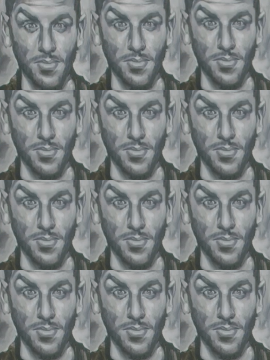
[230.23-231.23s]

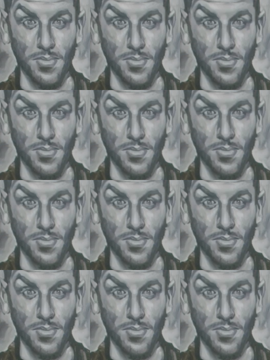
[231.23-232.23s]

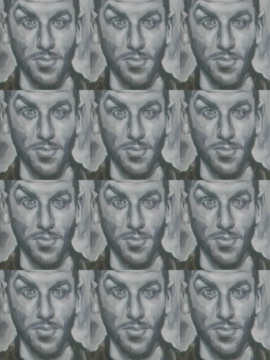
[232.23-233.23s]

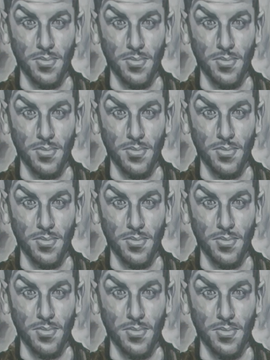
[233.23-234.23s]

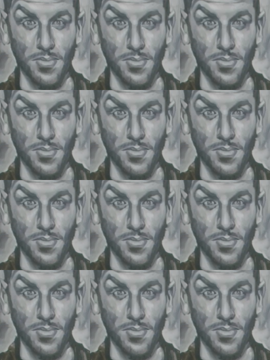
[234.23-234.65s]
[no speech]